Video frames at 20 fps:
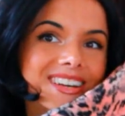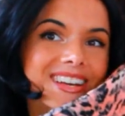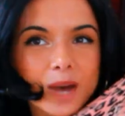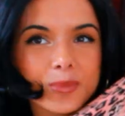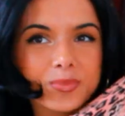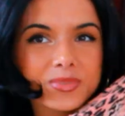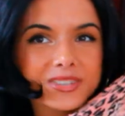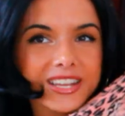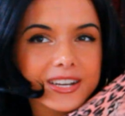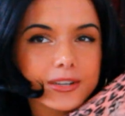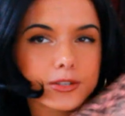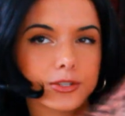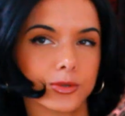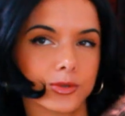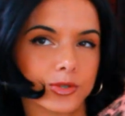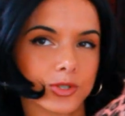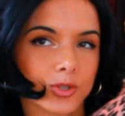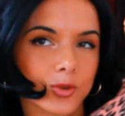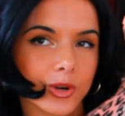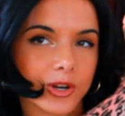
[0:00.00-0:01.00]
Updated
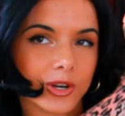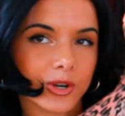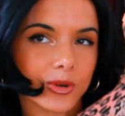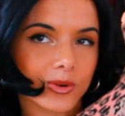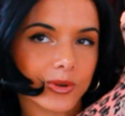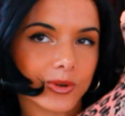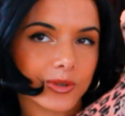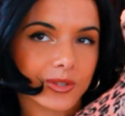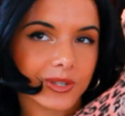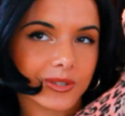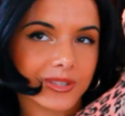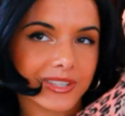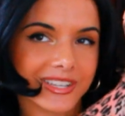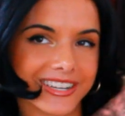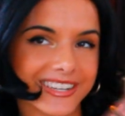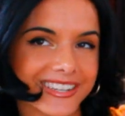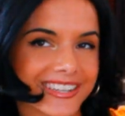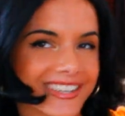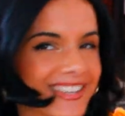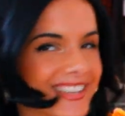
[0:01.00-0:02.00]
to a 20-year-old
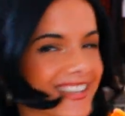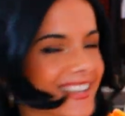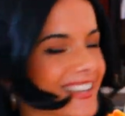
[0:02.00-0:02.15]
Lolita.